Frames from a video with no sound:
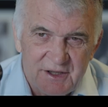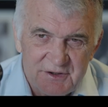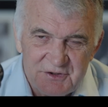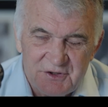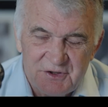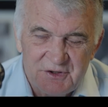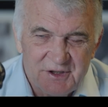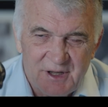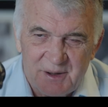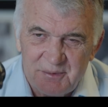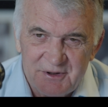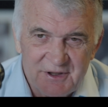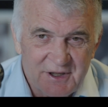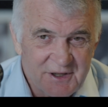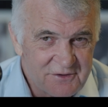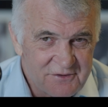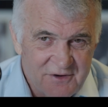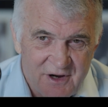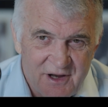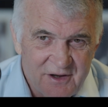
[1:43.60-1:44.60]
They turned up in
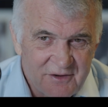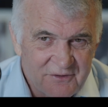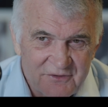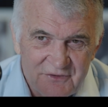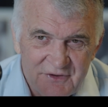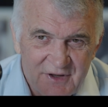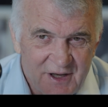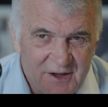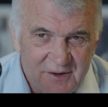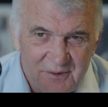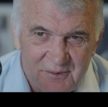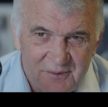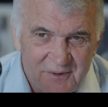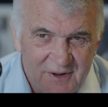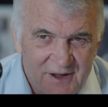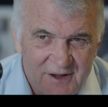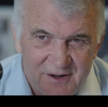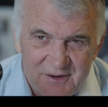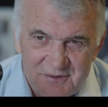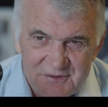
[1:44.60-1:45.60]
their droves, so
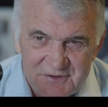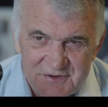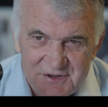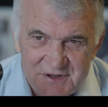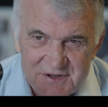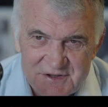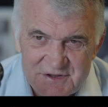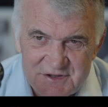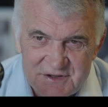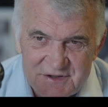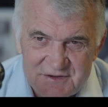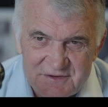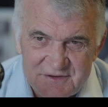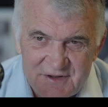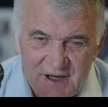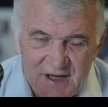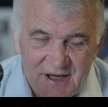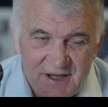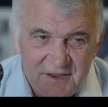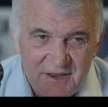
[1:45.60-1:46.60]
I was
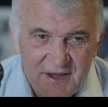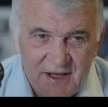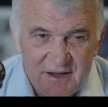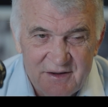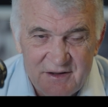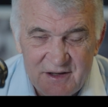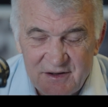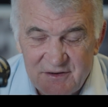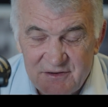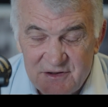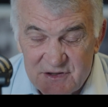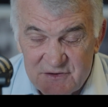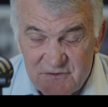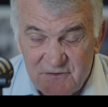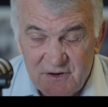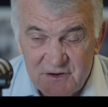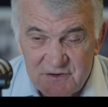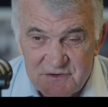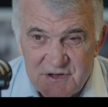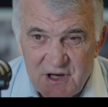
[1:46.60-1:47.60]
just, then you
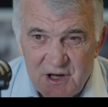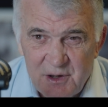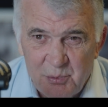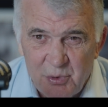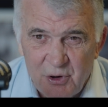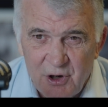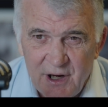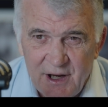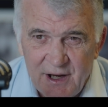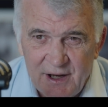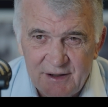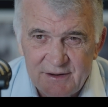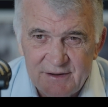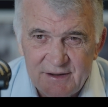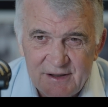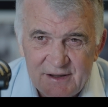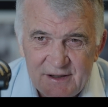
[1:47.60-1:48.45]
just felt so proud.